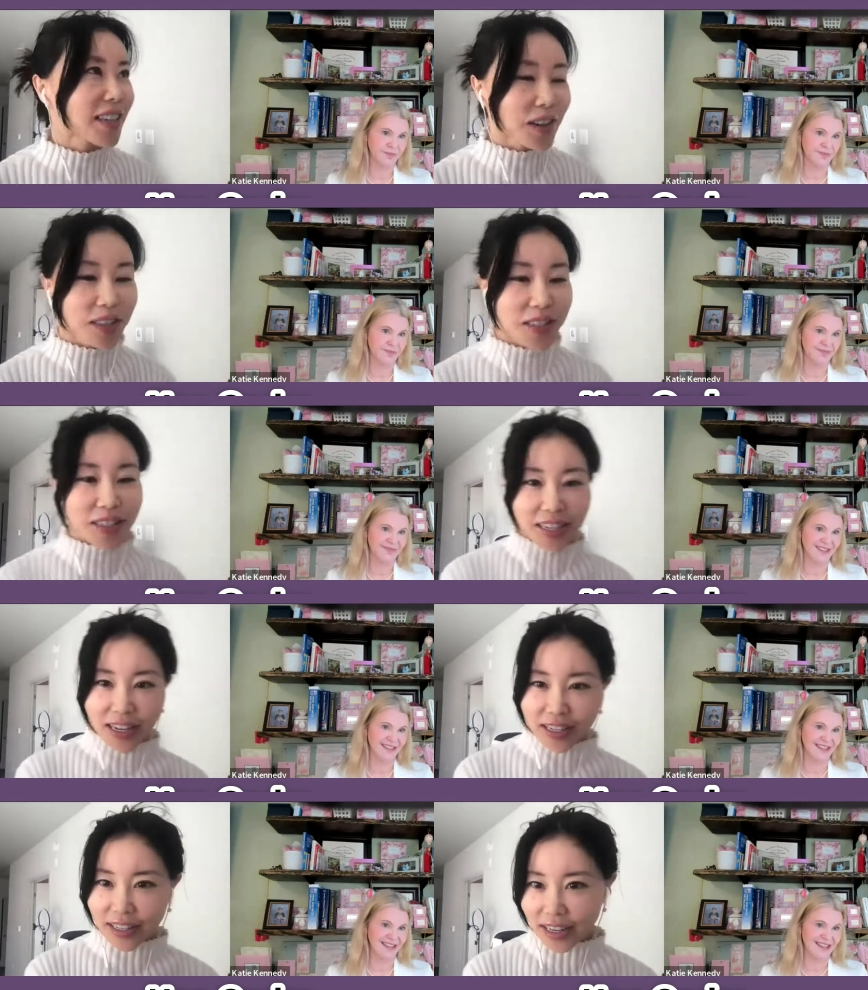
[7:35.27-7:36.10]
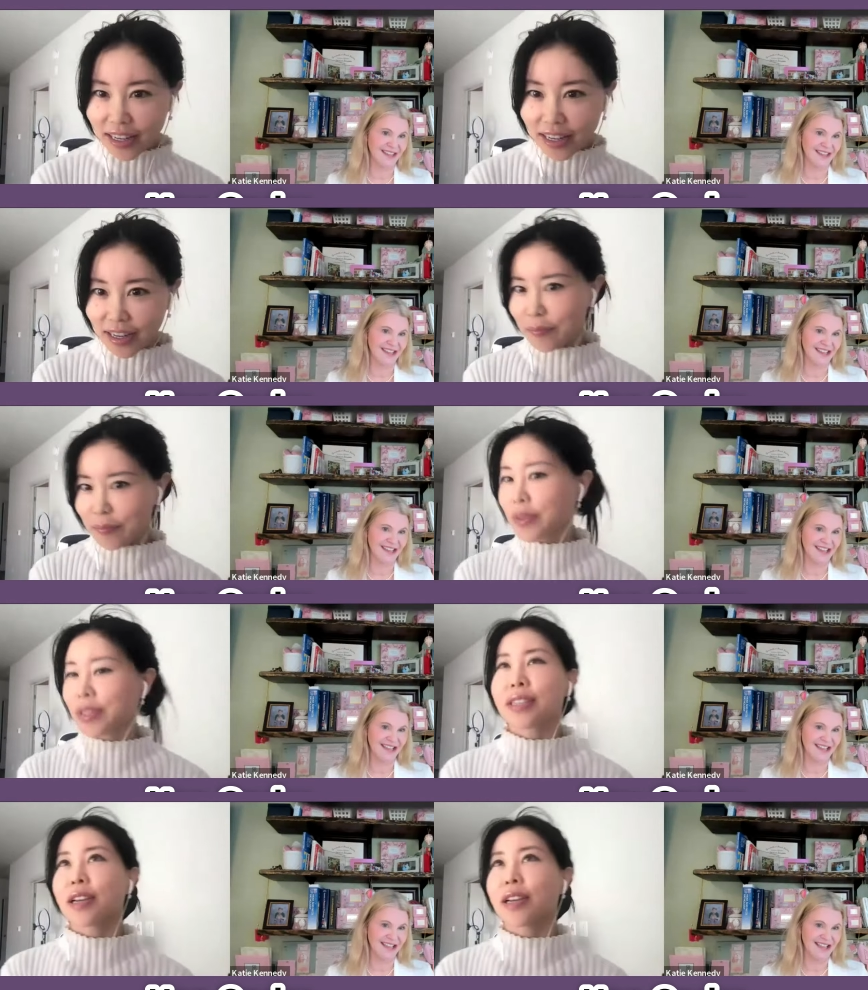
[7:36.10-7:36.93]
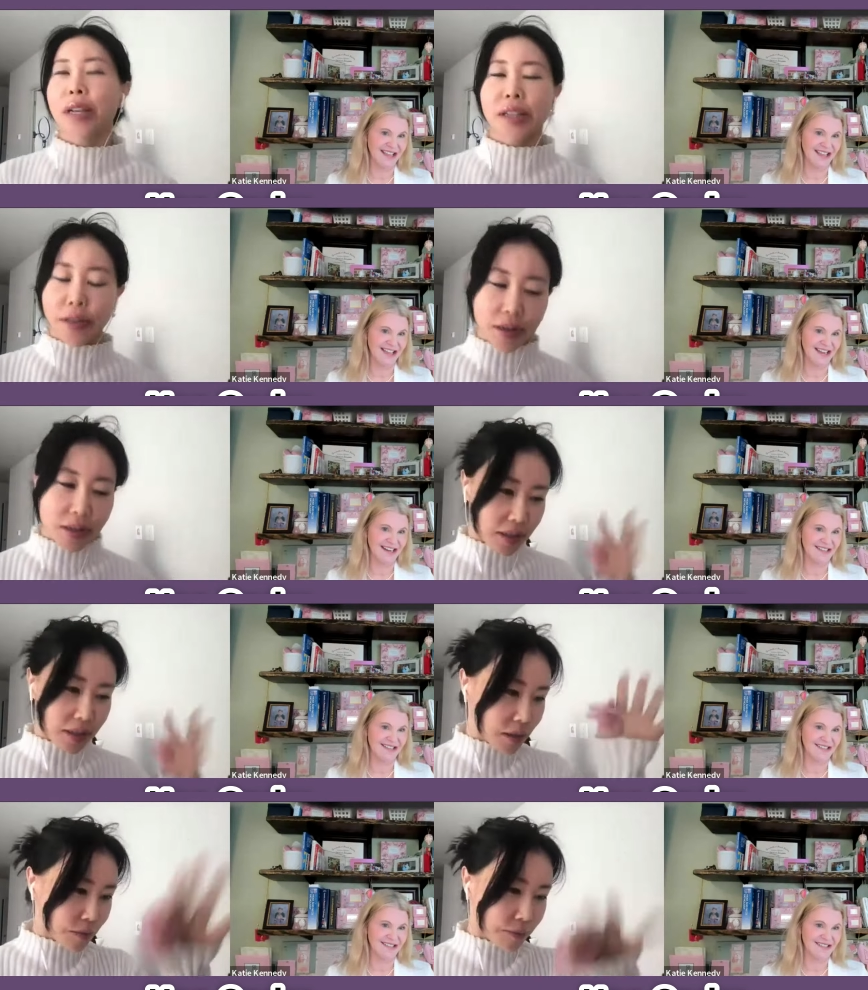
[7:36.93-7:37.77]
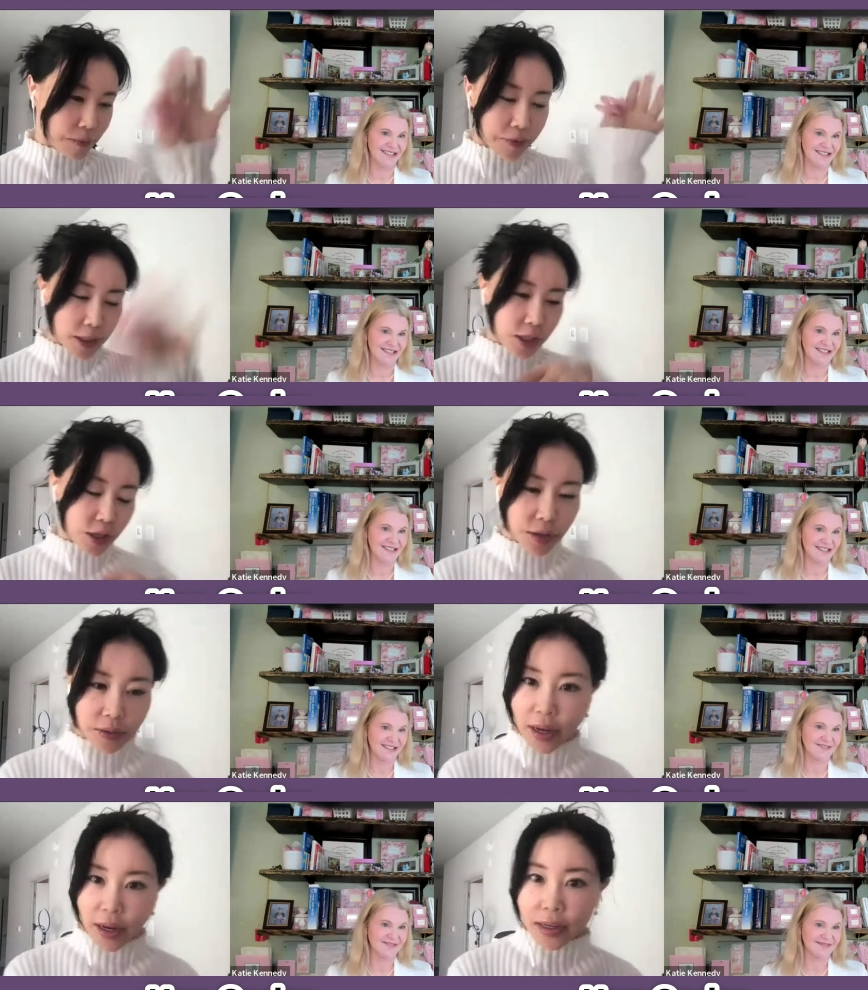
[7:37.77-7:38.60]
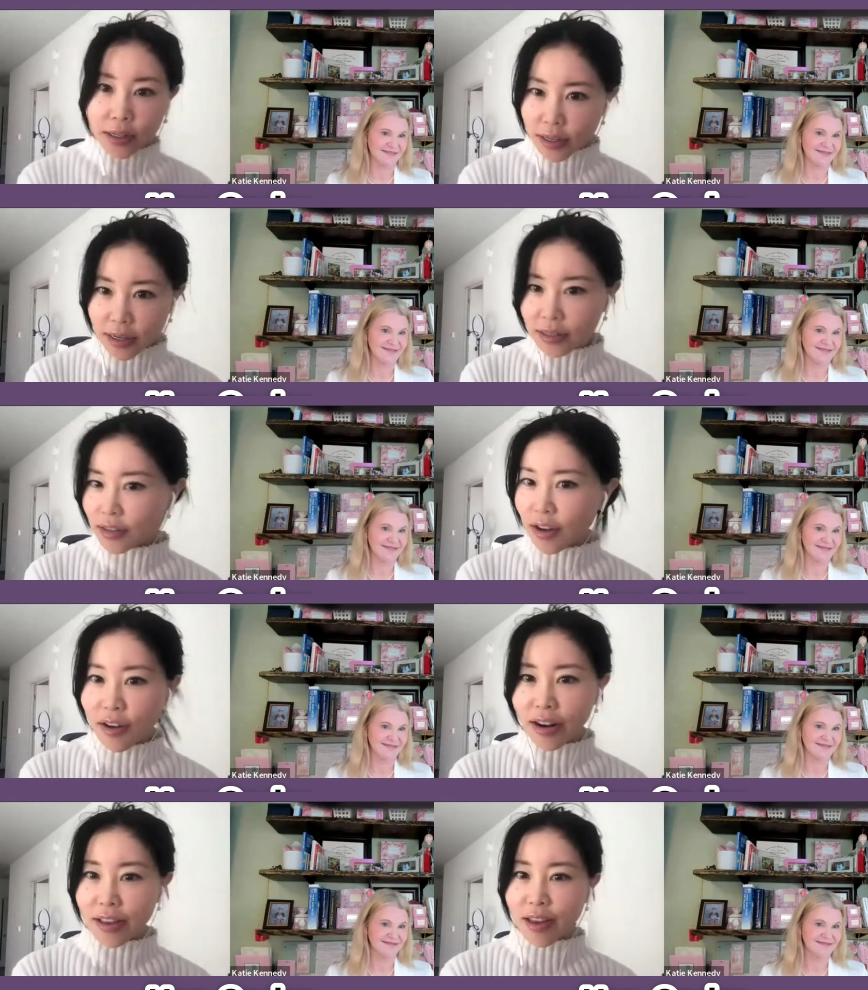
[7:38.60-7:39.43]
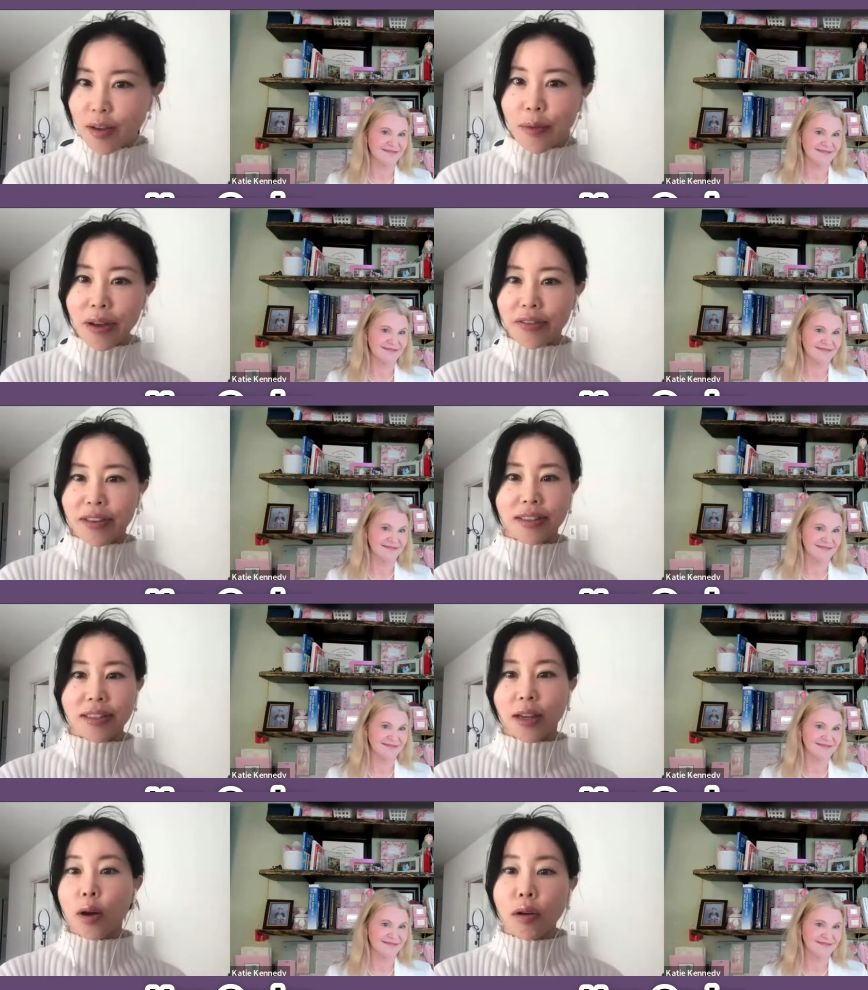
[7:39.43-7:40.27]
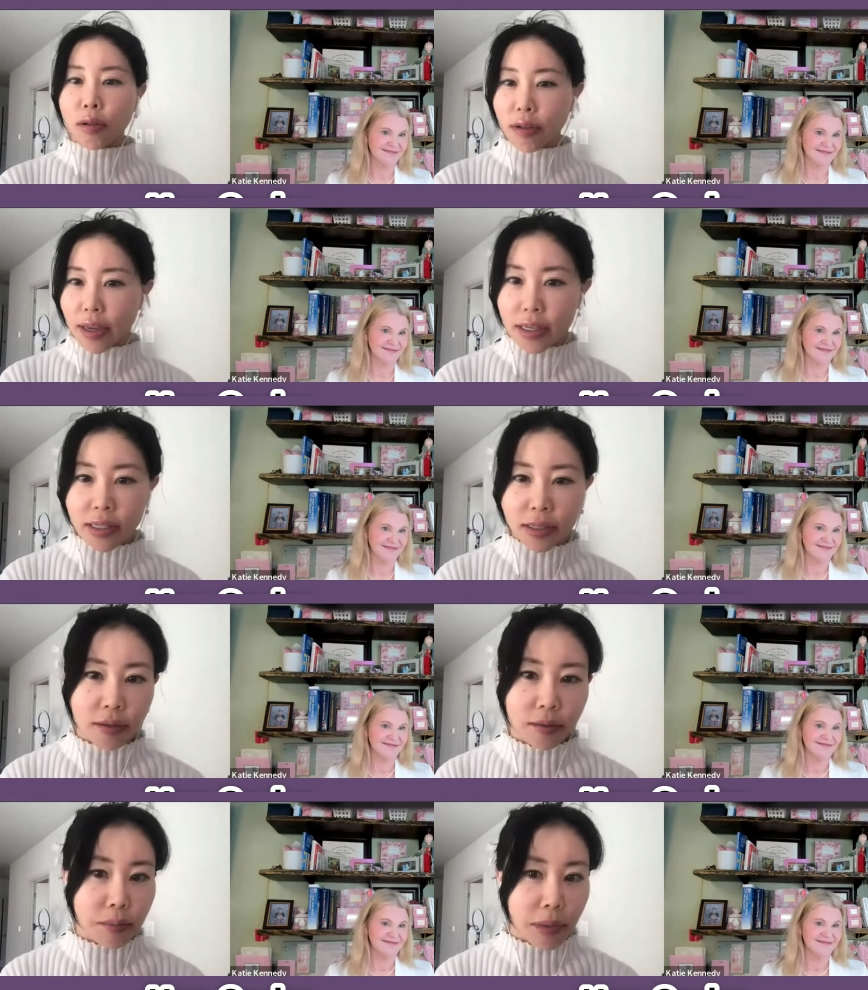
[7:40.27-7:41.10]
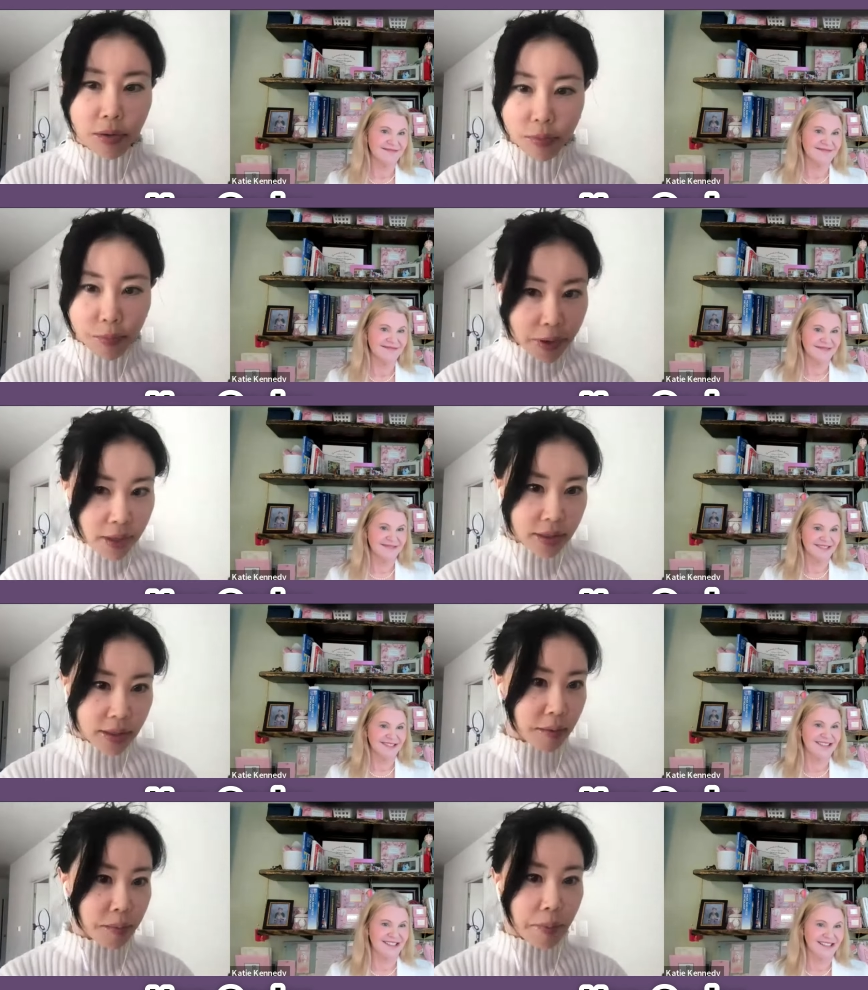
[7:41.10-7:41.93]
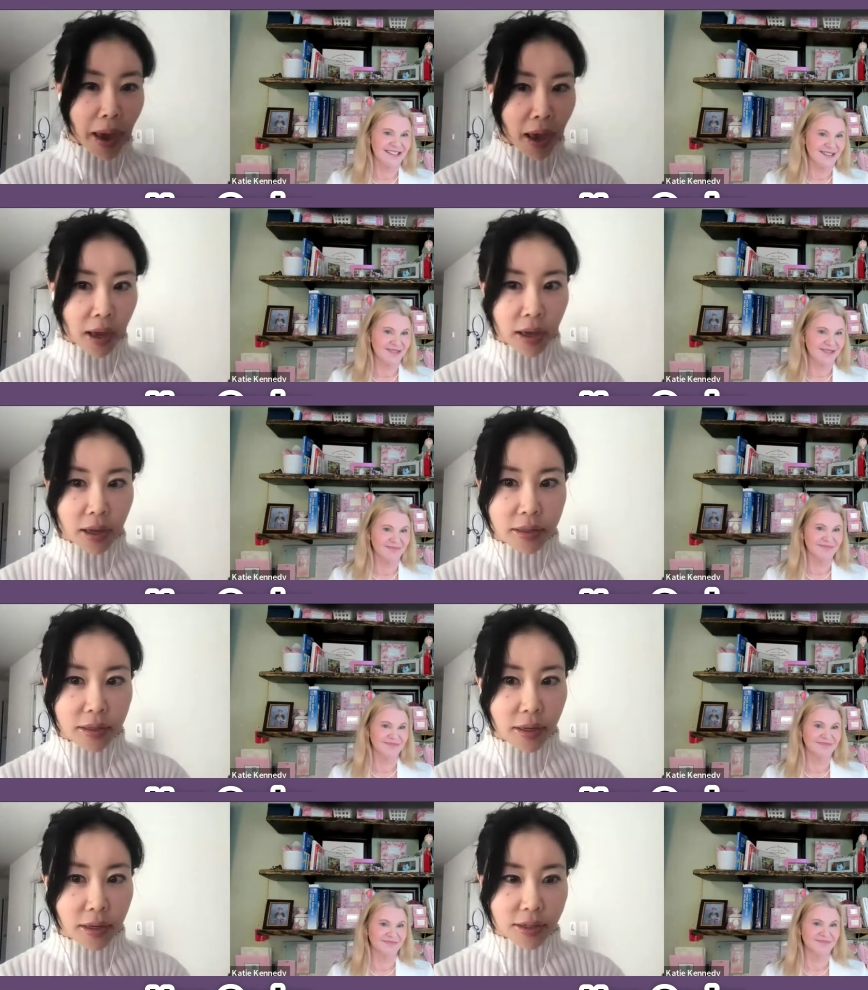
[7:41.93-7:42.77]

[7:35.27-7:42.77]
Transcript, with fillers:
Speaker 1: I talked to like uh, some another physician. She doesn't know anything about that. Oh, is uh, mouth breathing bad?